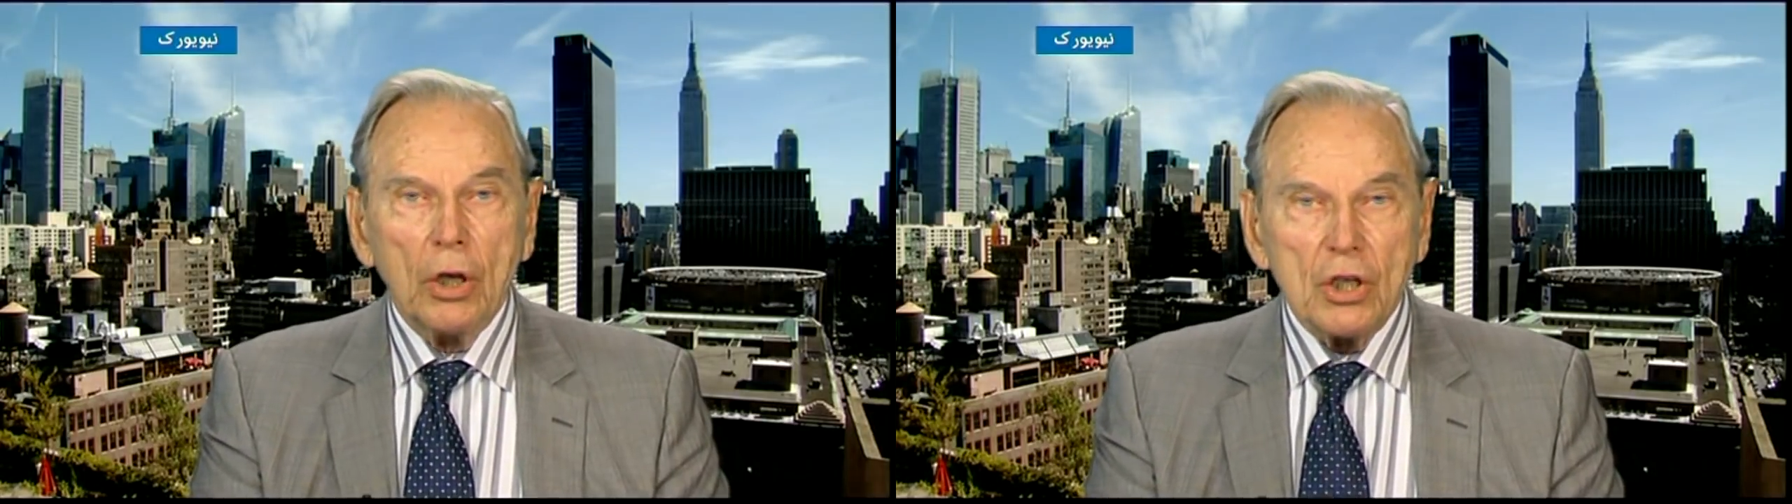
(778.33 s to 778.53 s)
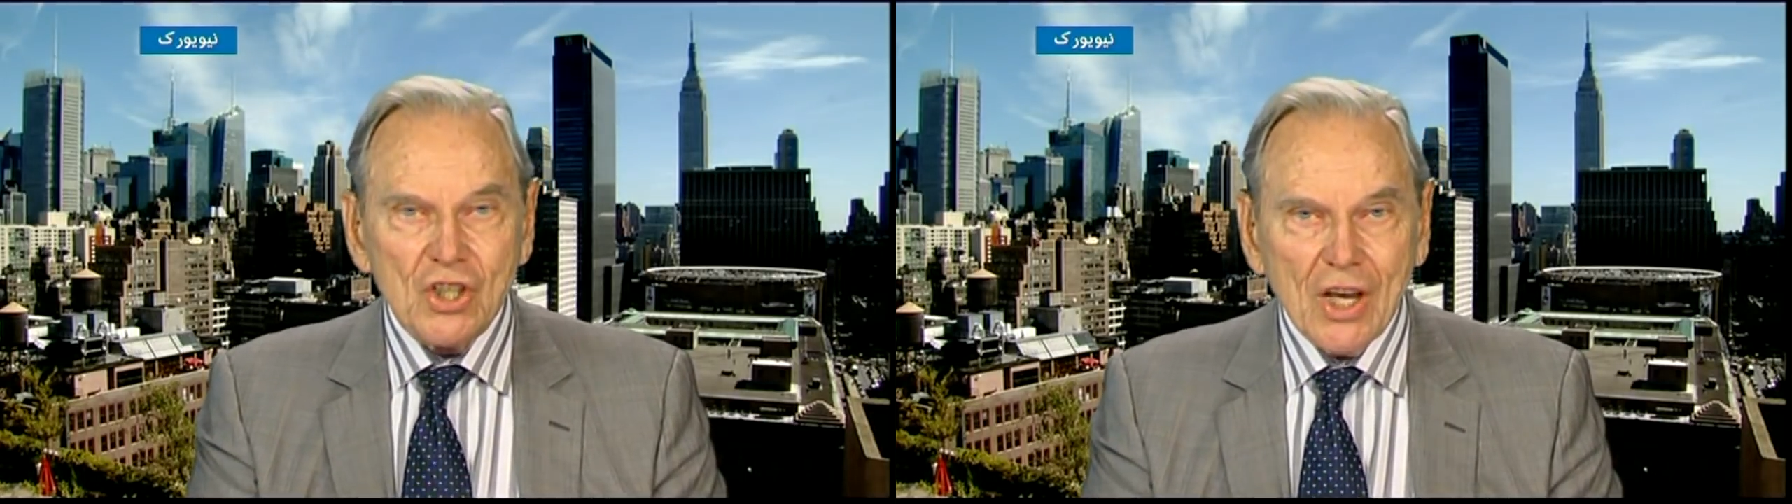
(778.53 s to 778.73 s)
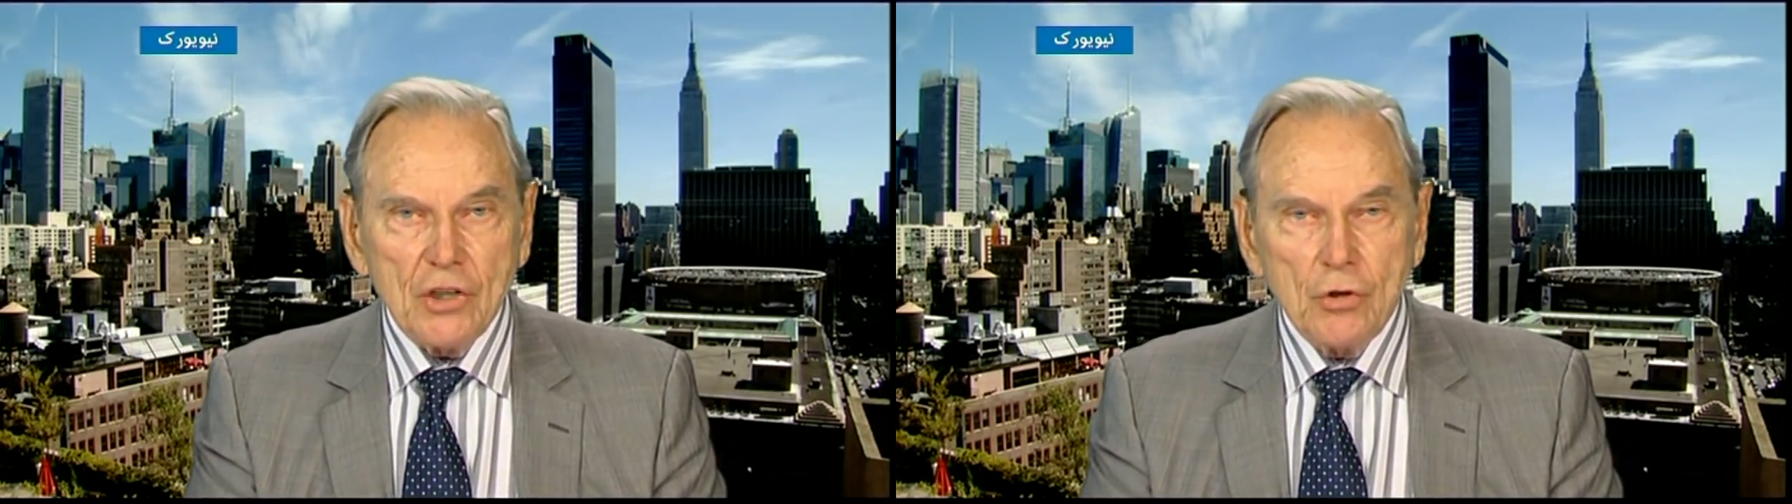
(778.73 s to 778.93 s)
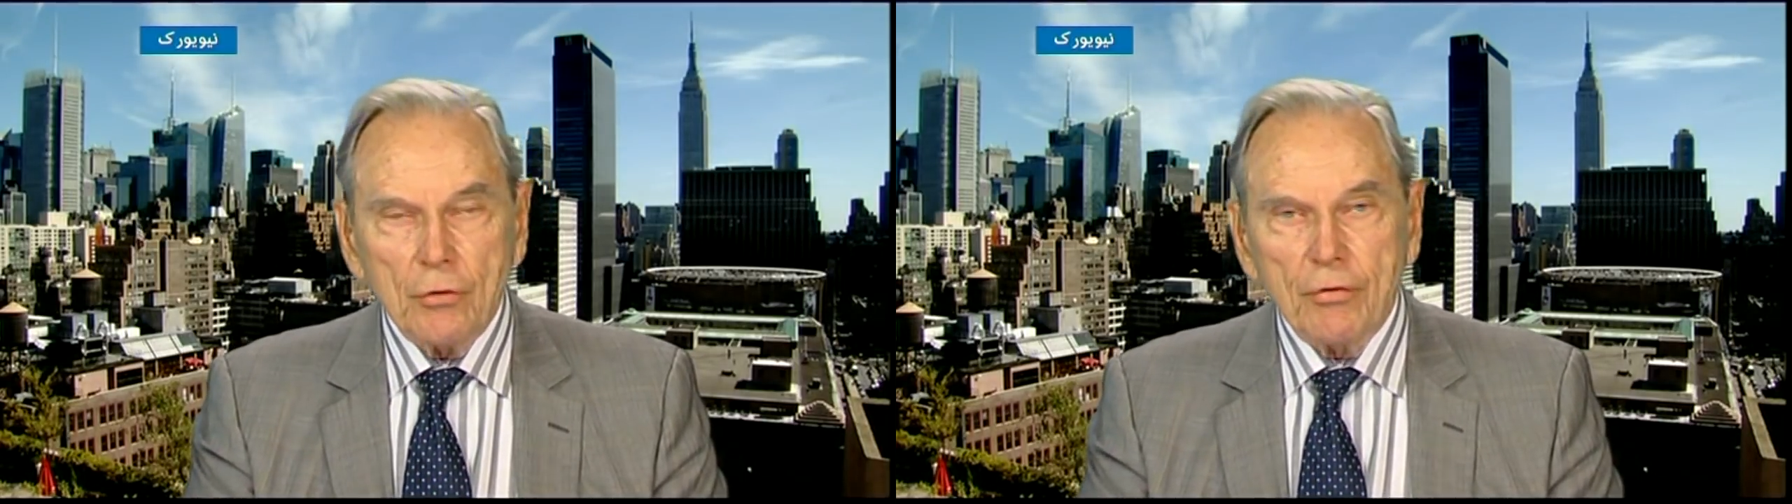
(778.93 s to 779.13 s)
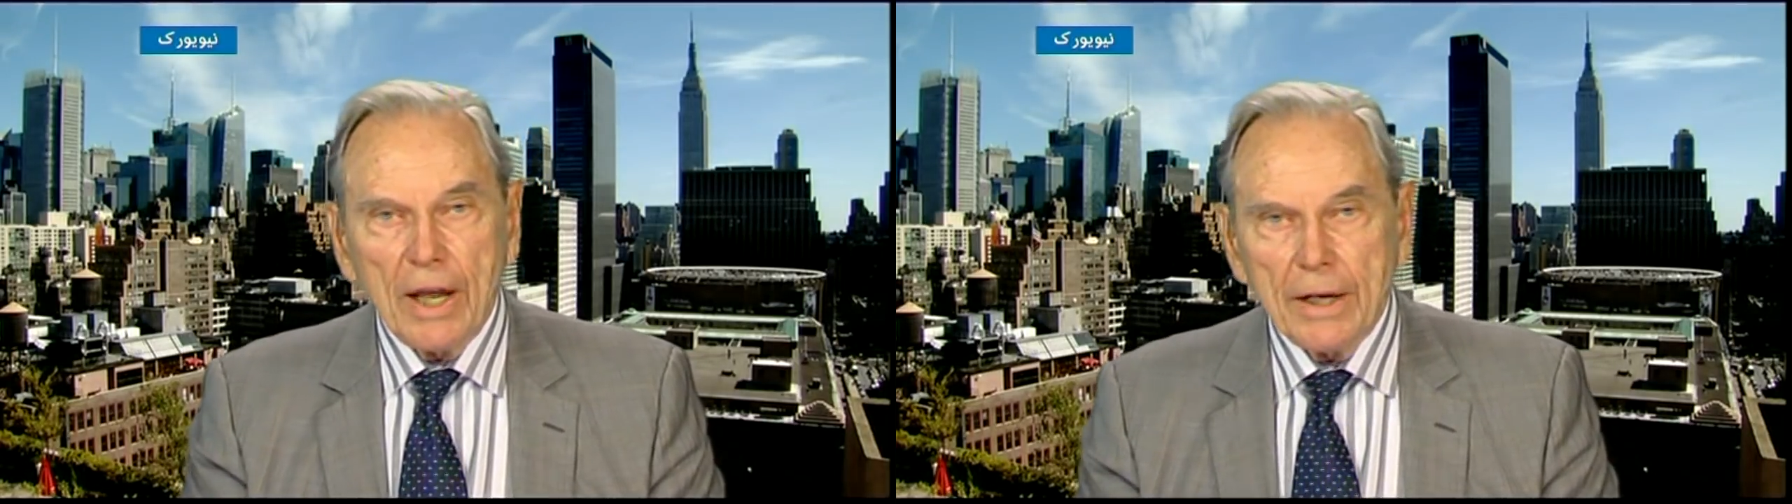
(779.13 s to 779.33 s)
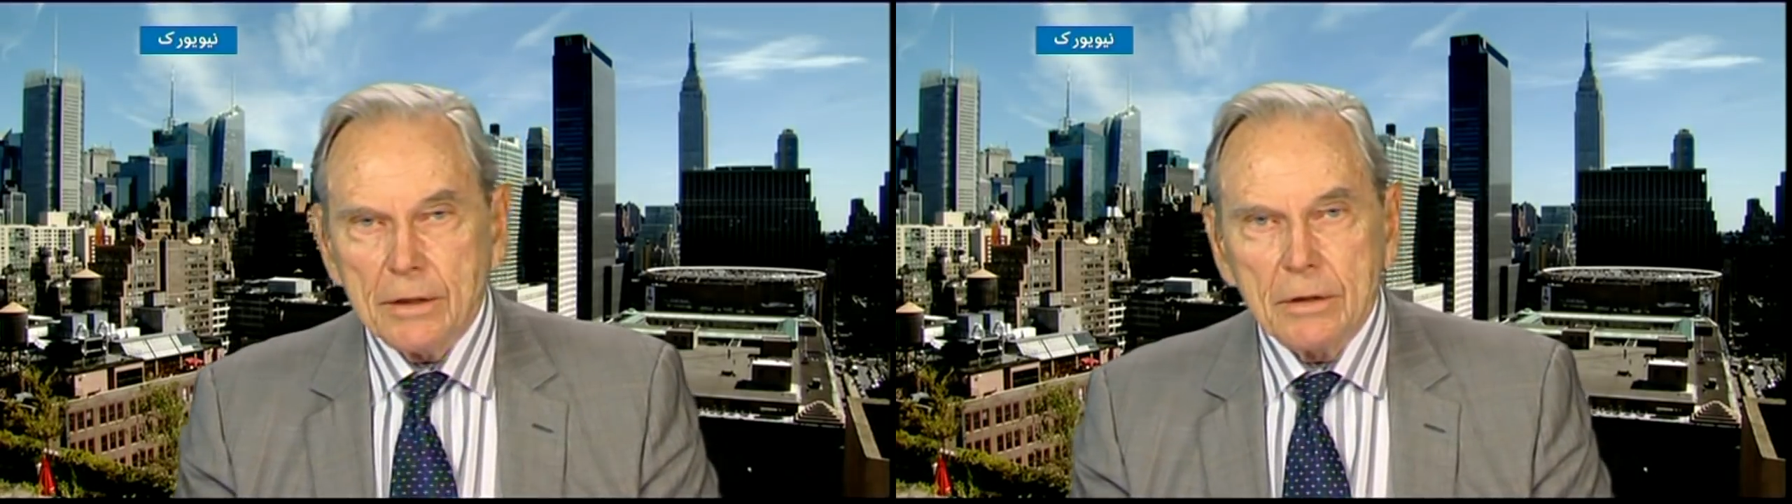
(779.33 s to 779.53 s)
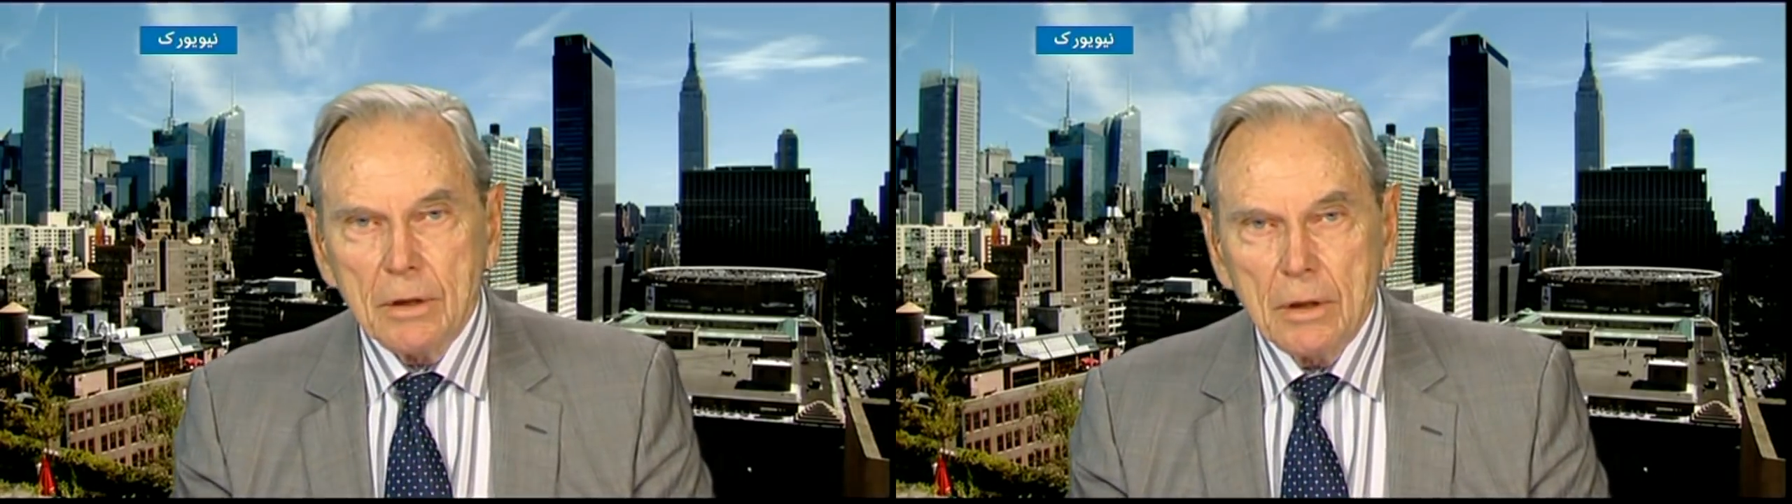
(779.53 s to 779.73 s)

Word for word: scheduled flight.